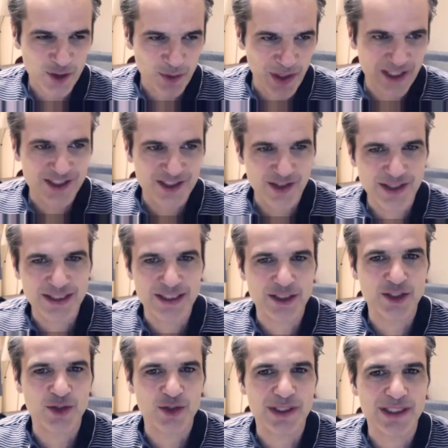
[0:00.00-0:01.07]
I started in
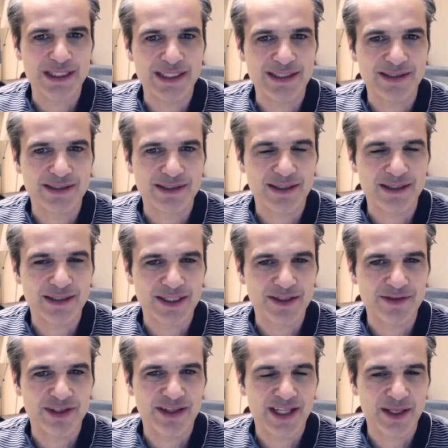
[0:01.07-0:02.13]
New Orleans
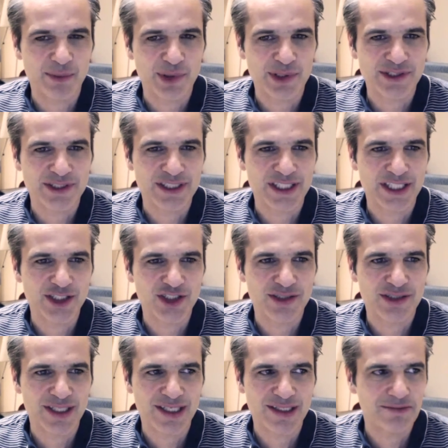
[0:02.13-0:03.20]
giving that
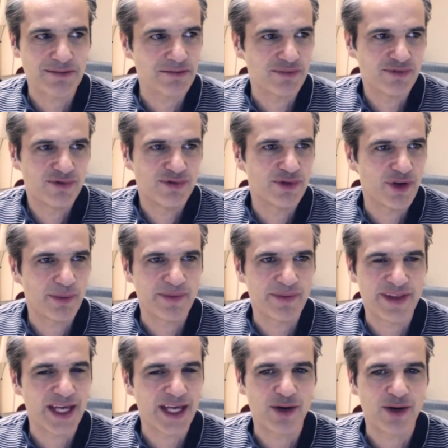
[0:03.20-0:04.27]
presentation, and from
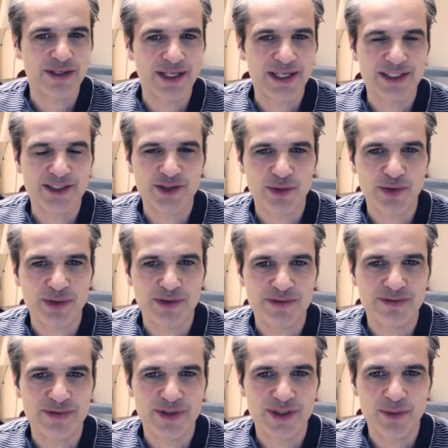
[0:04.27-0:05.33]
then on I sort
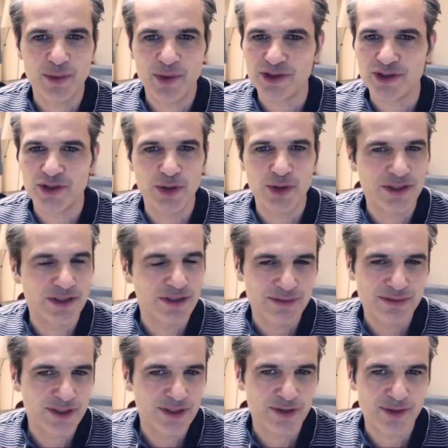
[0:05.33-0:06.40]
of was hooked.
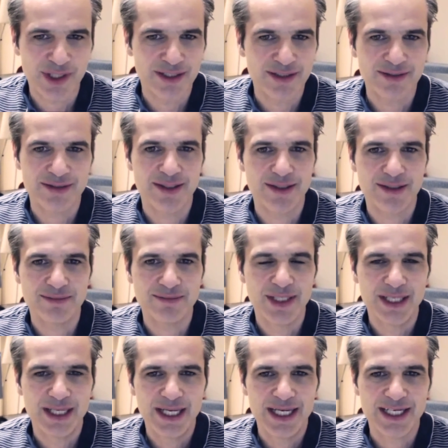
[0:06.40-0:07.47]
So I
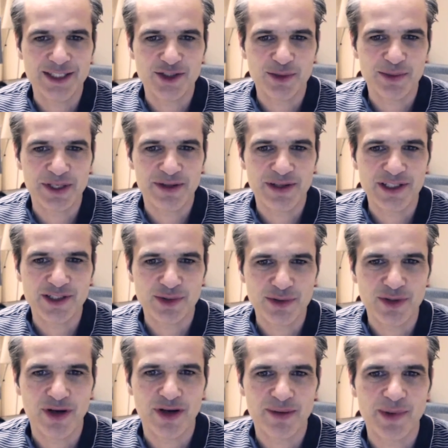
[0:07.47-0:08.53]
had so many things to
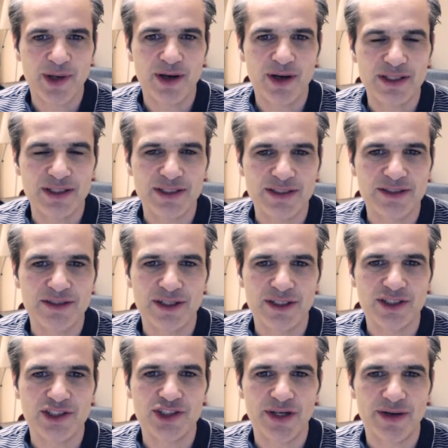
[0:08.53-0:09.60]
talk about, and I
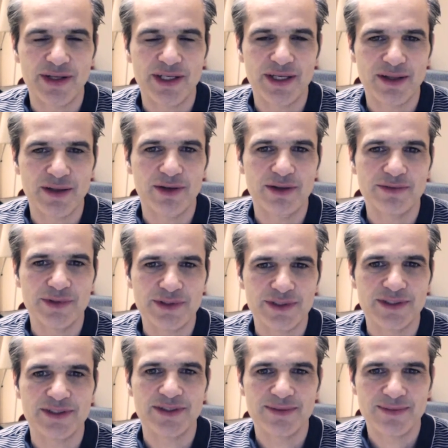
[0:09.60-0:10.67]
started sharing at the conferences.